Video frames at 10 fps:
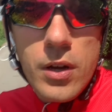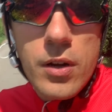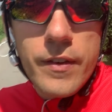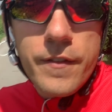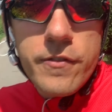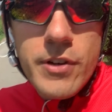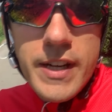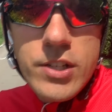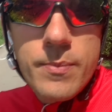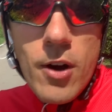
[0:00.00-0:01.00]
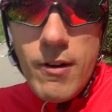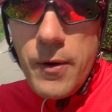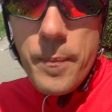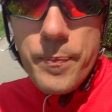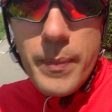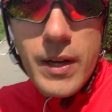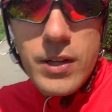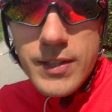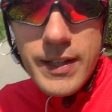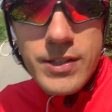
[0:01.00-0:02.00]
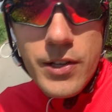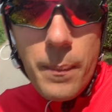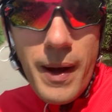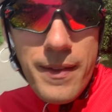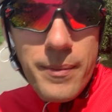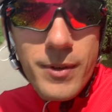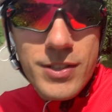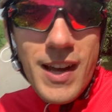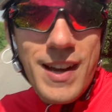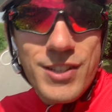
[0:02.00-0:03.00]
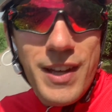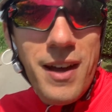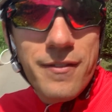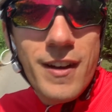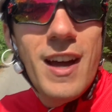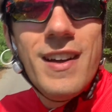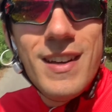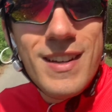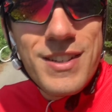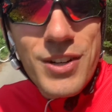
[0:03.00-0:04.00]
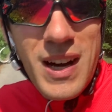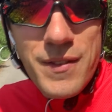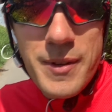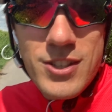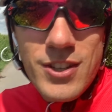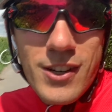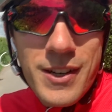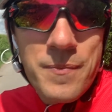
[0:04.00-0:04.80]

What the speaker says: other 3 tomorrow because I need to go buy them, because I actually don't have them in stock.